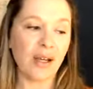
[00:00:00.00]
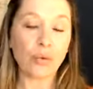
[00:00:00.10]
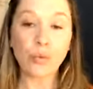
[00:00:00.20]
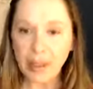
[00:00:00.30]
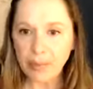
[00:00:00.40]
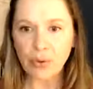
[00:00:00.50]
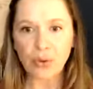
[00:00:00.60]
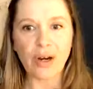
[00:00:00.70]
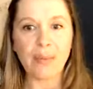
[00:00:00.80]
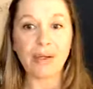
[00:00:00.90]

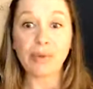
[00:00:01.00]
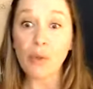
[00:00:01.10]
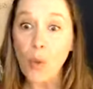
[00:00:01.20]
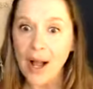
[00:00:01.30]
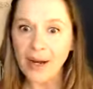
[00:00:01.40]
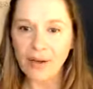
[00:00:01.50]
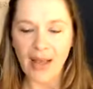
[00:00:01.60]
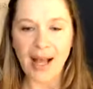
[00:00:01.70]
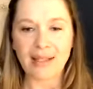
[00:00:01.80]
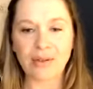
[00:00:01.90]
reprogram and rewire
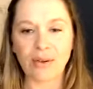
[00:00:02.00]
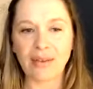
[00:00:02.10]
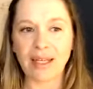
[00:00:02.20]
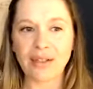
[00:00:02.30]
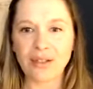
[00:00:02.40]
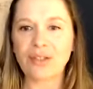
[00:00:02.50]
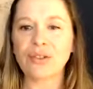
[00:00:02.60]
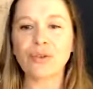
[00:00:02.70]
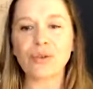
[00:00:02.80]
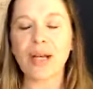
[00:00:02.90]
that so that they can start to
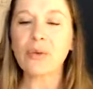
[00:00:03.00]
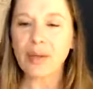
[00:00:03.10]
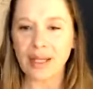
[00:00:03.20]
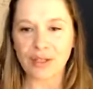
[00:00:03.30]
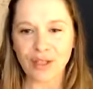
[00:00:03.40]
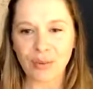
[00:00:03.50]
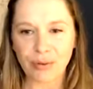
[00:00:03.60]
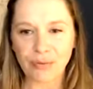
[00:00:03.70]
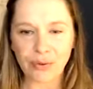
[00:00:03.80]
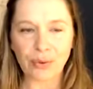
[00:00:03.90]
create a relationship with
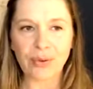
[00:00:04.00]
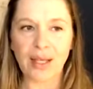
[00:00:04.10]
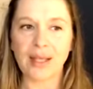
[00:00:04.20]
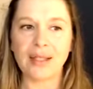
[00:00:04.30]
food that